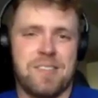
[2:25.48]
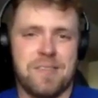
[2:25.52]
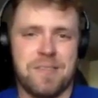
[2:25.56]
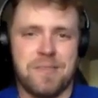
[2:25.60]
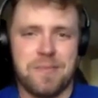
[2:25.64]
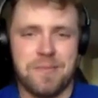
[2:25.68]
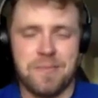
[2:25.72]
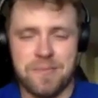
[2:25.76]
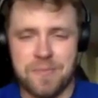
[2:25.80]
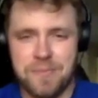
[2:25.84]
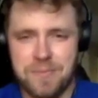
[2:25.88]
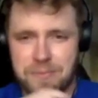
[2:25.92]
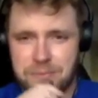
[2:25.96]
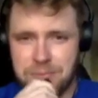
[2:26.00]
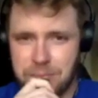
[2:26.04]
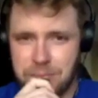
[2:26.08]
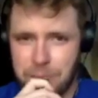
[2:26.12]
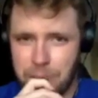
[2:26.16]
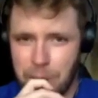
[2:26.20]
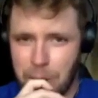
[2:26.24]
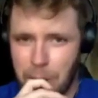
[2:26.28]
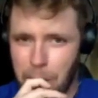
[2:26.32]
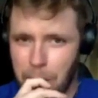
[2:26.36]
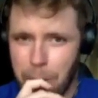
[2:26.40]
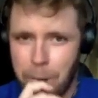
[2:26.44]

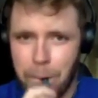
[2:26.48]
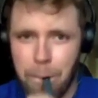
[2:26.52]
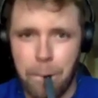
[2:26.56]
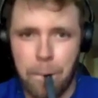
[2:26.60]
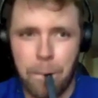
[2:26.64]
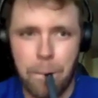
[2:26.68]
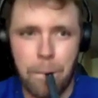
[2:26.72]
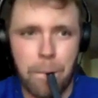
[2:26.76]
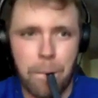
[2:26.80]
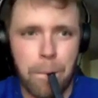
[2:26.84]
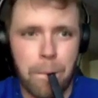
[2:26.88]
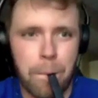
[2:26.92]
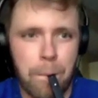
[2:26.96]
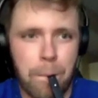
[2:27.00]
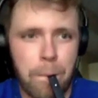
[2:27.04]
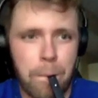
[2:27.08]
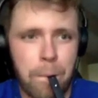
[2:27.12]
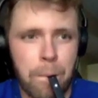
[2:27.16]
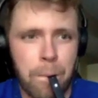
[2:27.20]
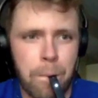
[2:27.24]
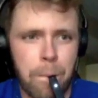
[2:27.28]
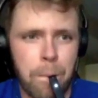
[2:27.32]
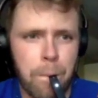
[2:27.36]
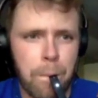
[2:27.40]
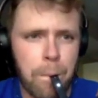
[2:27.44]

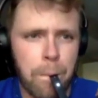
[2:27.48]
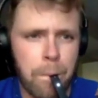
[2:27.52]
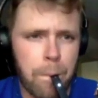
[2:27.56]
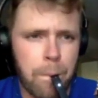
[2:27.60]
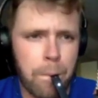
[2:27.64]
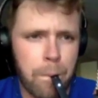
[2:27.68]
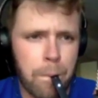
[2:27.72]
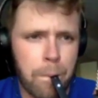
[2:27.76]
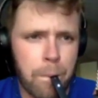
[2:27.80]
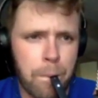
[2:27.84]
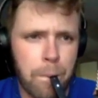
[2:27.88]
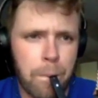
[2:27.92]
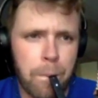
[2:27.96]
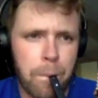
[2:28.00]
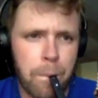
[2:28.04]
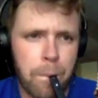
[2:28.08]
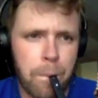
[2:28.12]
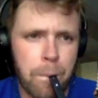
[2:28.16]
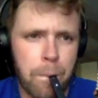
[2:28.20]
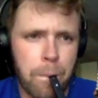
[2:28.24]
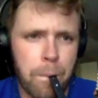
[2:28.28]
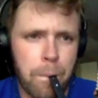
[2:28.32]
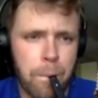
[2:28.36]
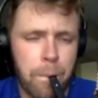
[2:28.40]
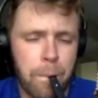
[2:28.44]

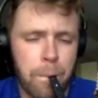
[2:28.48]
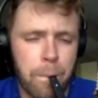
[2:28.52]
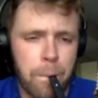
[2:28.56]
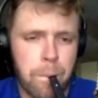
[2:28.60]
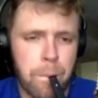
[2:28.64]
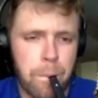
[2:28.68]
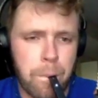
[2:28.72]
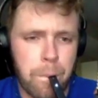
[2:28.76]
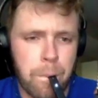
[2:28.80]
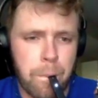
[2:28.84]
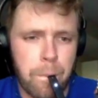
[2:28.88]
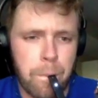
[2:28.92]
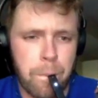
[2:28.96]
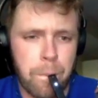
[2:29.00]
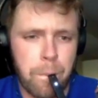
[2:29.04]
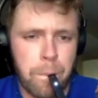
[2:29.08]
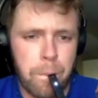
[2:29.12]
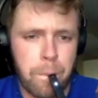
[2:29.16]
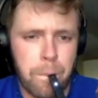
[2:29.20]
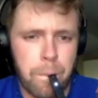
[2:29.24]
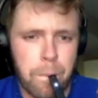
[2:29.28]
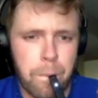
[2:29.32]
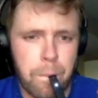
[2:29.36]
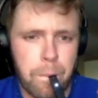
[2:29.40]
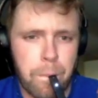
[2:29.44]

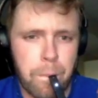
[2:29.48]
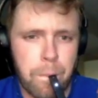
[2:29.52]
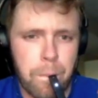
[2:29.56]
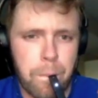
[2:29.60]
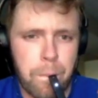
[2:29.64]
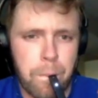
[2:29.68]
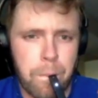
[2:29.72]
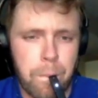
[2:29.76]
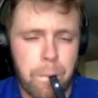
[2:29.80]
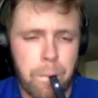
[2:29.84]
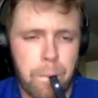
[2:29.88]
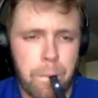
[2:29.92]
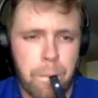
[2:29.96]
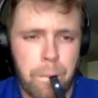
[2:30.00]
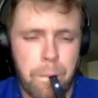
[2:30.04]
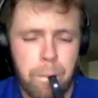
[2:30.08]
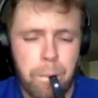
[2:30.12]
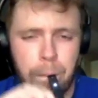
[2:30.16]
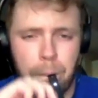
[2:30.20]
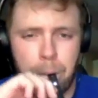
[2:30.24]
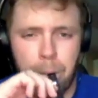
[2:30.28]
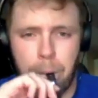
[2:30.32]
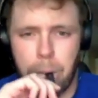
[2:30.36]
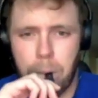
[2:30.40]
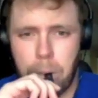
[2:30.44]

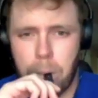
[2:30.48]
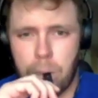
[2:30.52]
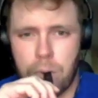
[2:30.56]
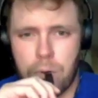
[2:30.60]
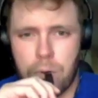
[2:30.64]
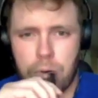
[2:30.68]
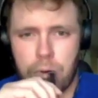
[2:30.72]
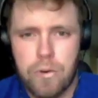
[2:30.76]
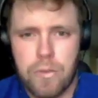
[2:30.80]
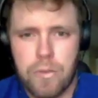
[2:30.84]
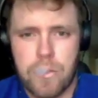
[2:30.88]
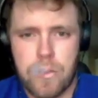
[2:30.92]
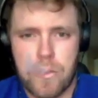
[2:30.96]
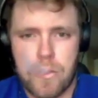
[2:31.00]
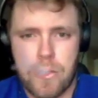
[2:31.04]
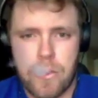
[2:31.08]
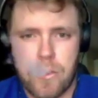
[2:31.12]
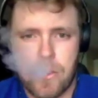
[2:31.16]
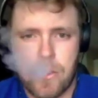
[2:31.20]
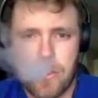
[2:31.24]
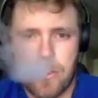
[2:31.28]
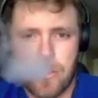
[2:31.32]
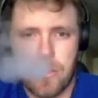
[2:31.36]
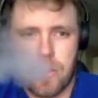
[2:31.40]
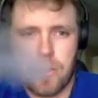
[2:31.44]

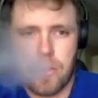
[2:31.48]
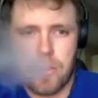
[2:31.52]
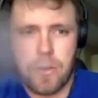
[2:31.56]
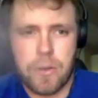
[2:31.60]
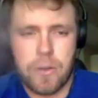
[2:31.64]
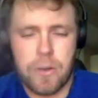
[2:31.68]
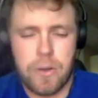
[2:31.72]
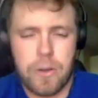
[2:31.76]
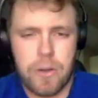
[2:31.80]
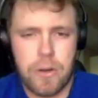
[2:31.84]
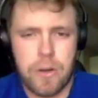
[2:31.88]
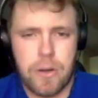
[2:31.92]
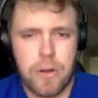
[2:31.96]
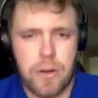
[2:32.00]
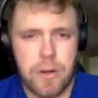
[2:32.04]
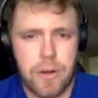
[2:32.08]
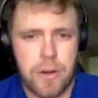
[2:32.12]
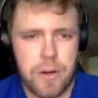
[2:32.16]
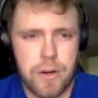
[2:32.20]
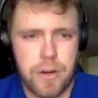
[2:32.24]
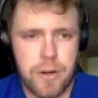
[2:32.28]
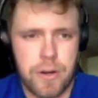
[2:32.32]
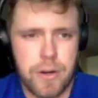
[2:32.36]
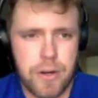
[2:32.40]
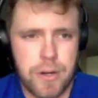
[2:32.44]

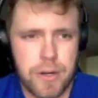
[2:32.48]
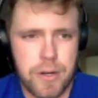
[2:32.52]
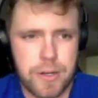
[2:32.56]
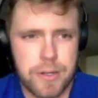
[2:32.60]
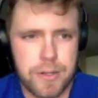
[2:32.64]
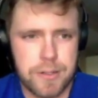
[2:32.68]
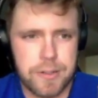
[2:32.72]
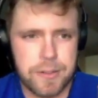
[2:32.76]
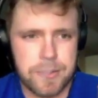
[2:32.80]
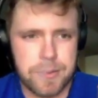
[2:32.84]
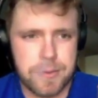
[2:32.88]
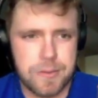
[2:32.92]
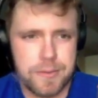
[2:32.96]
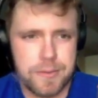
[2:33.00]
(silent)